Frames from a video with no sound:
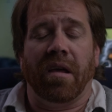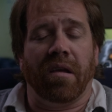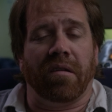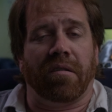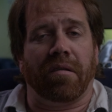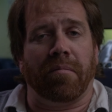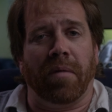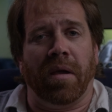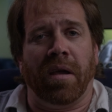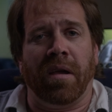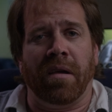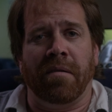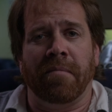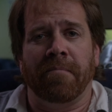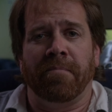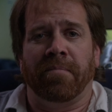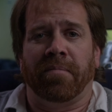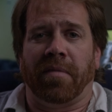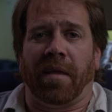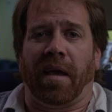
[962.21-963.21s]
And to me,
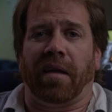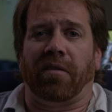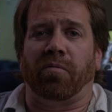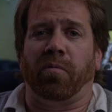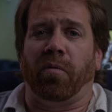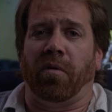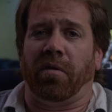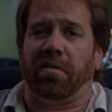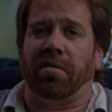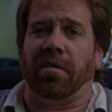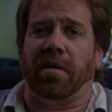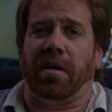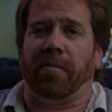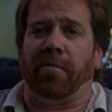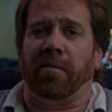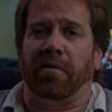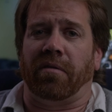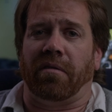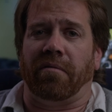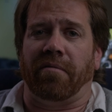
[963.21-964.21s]
that's worth the
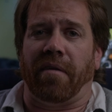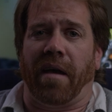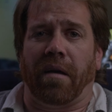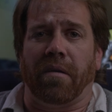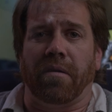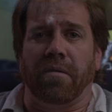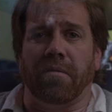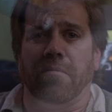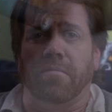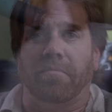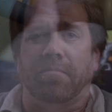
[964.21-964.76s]
difference in value.